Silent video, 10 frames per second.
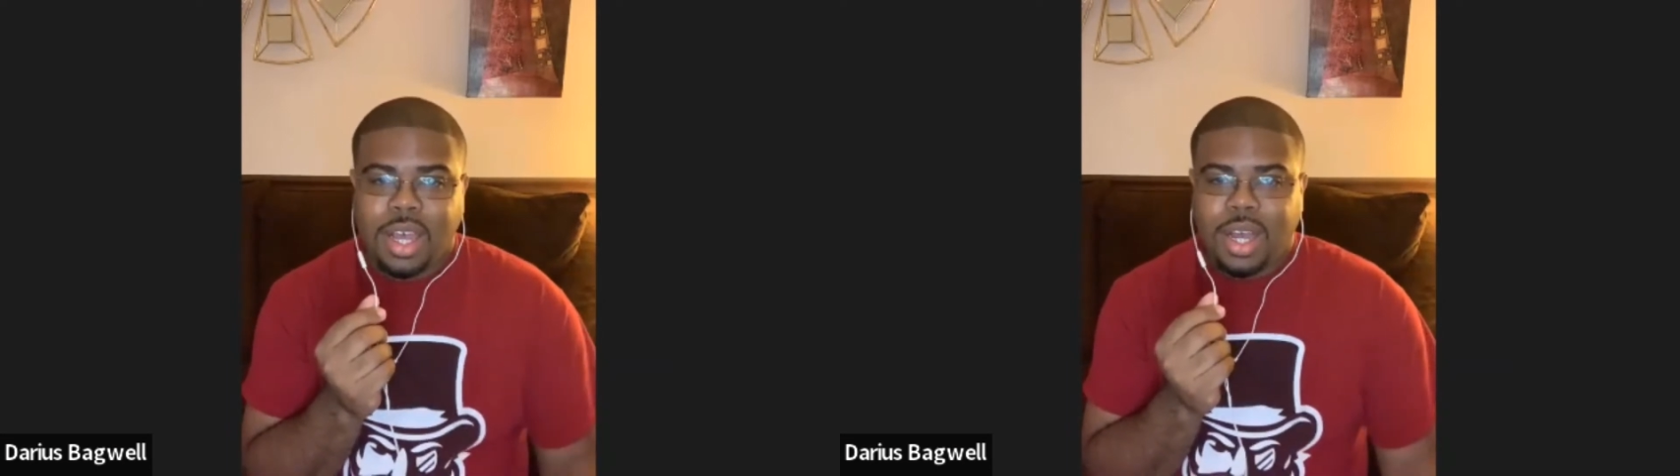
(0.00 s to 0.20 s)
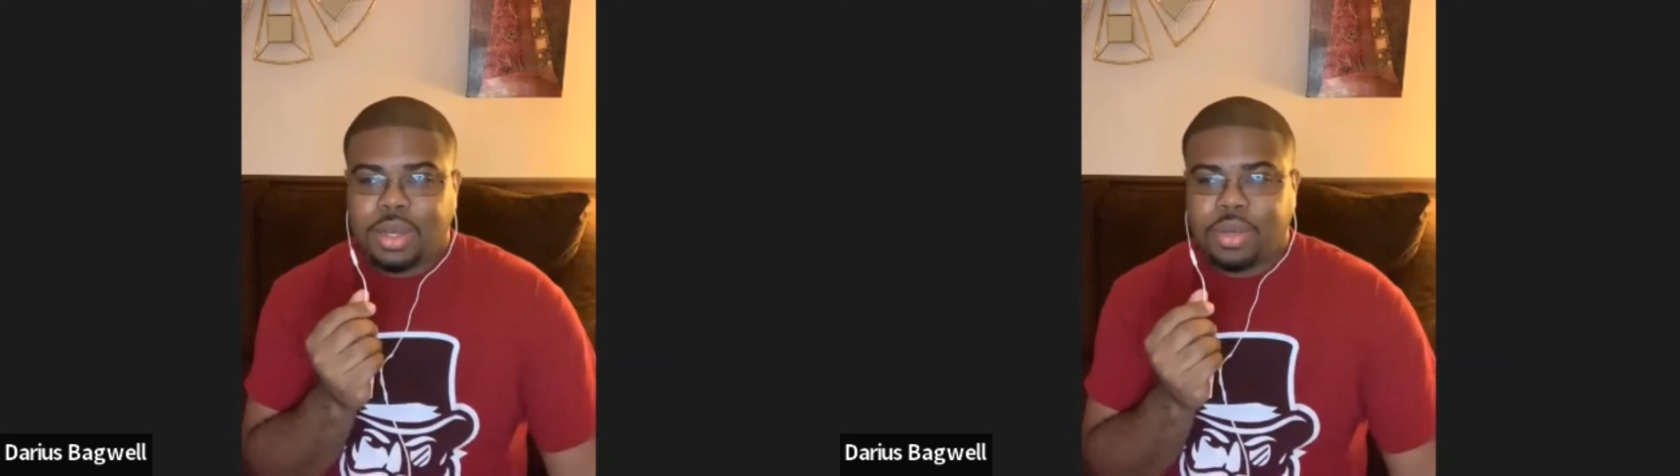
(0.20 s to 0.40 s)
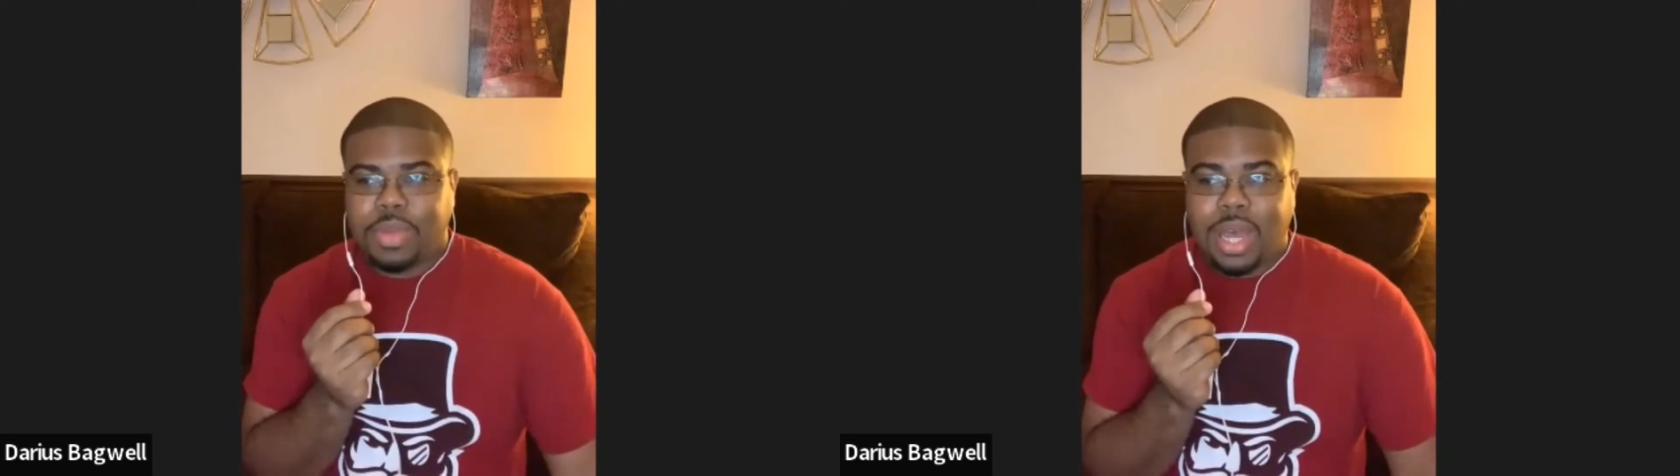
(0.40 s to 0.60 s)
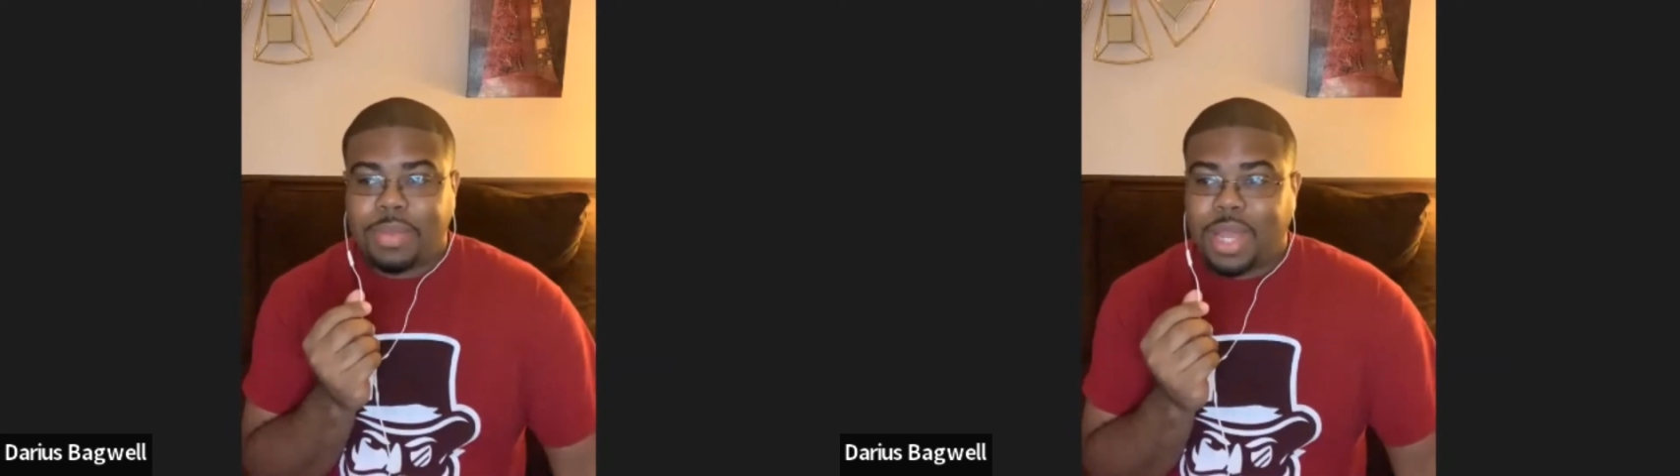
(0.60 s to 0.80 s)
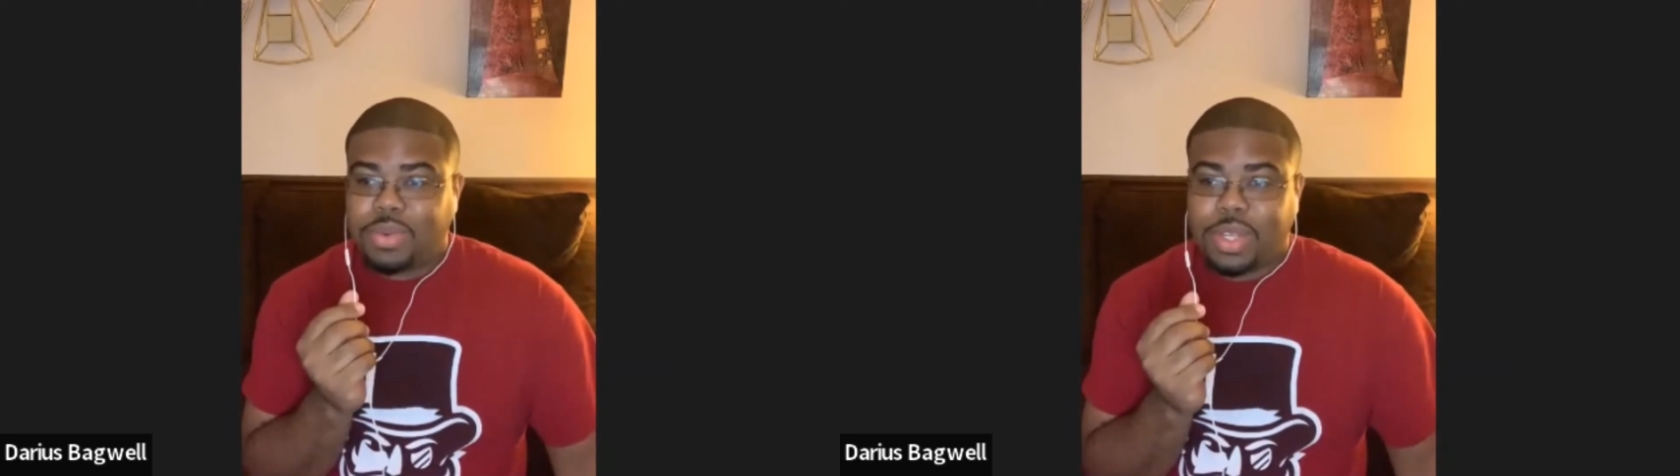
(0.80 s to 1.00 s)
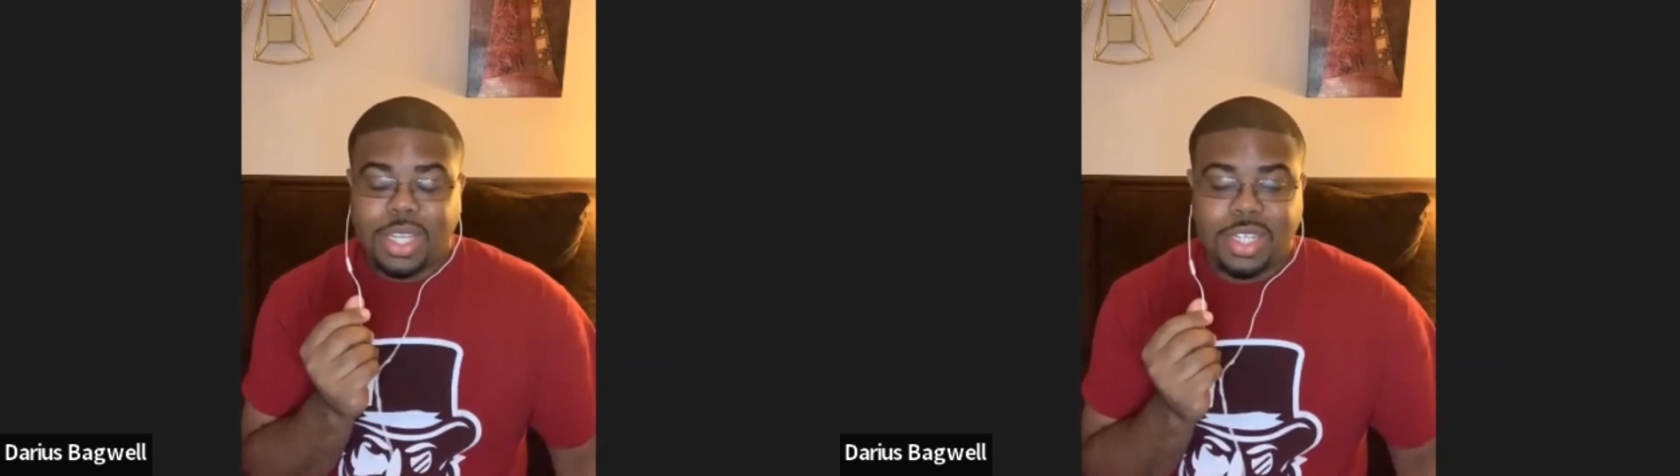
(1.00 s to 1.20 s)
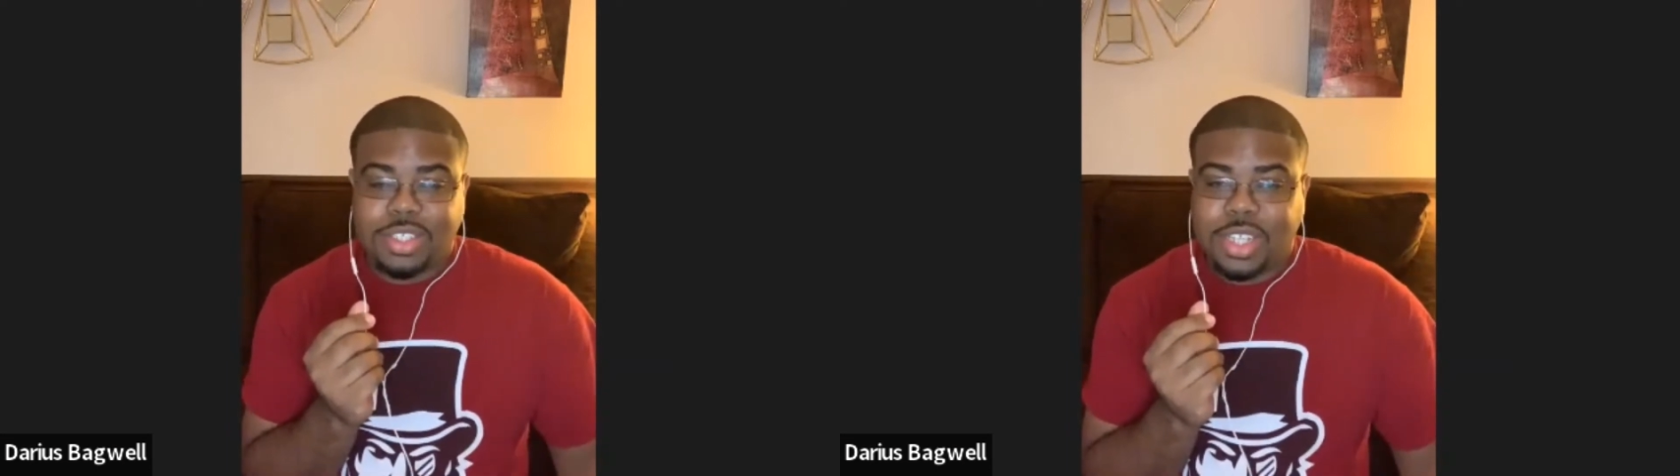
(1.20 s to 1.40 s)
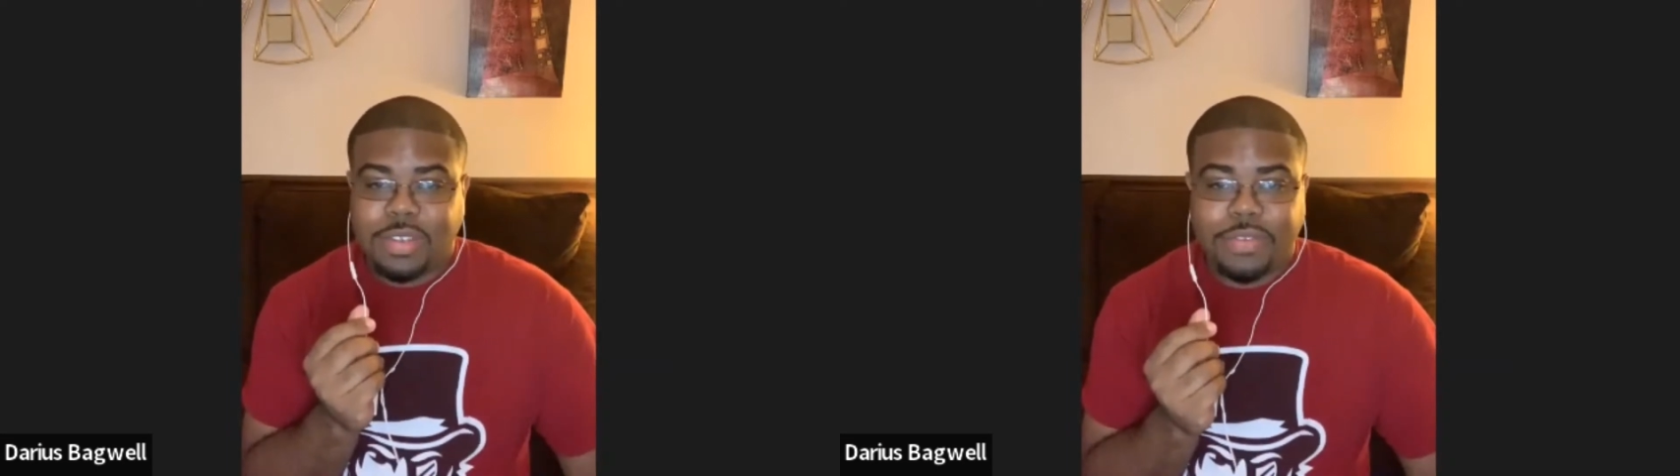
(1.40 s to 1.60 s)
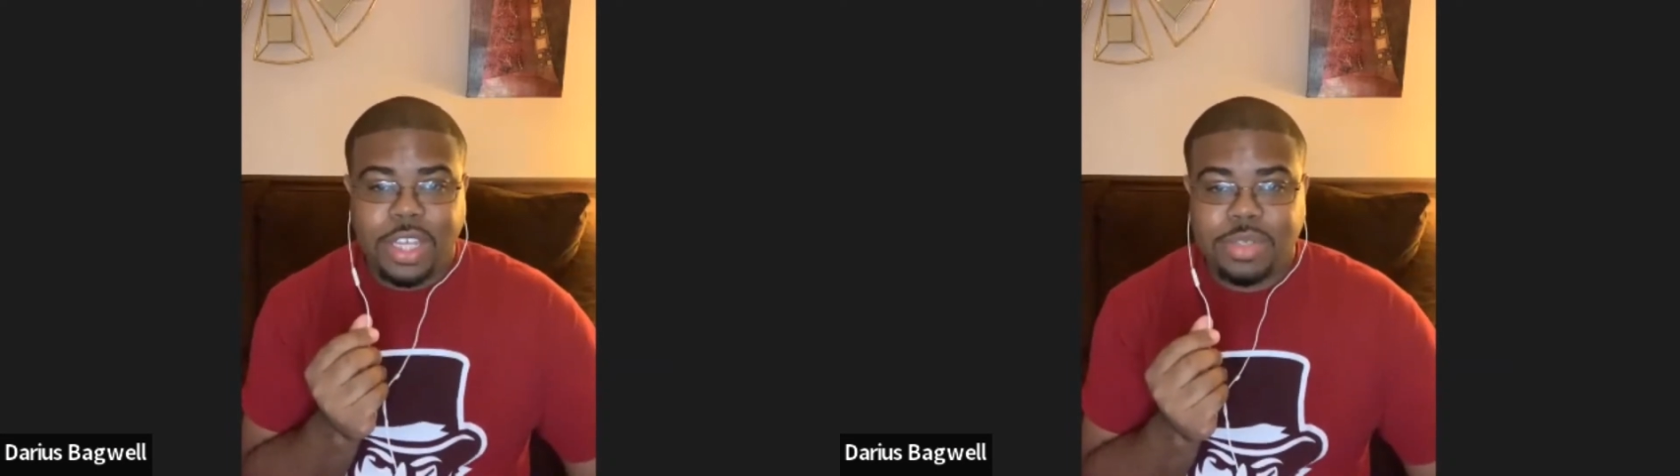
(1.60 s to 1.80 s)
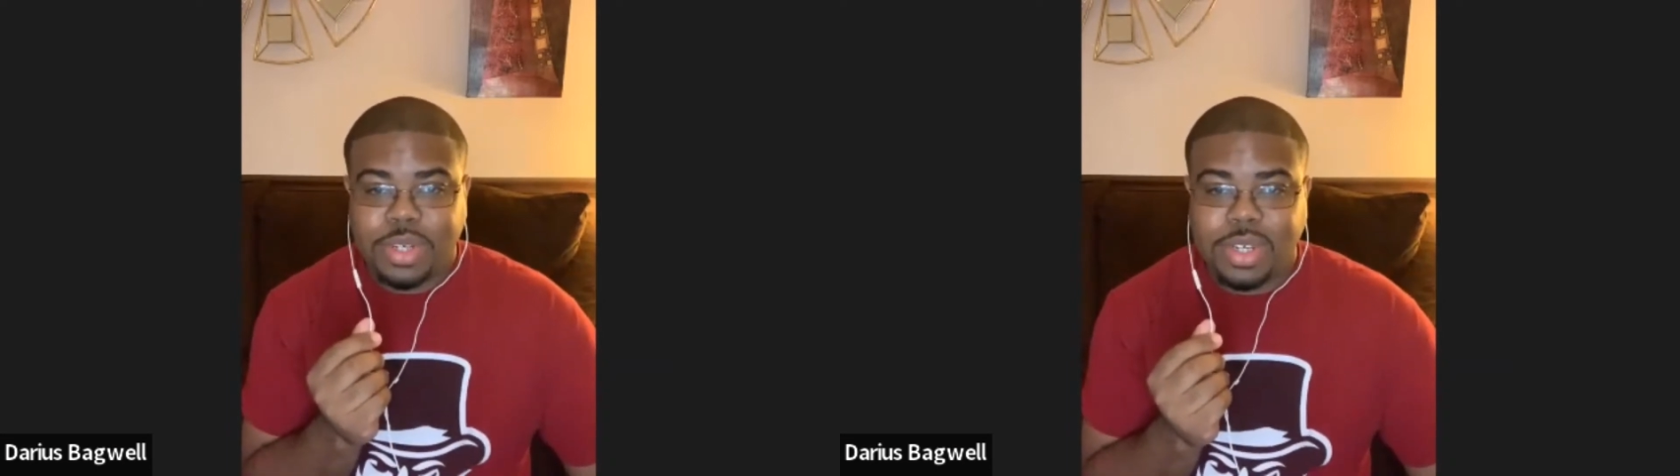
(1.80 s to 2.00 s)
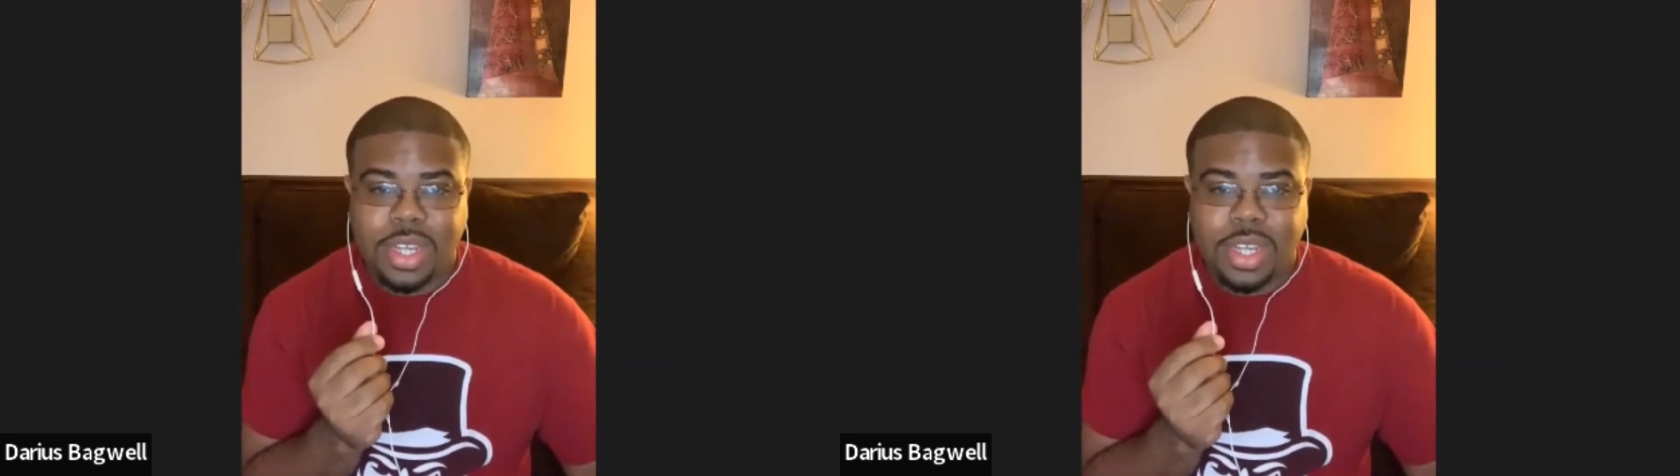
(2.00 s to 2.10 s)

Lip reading: I'm not really understanding Facebook or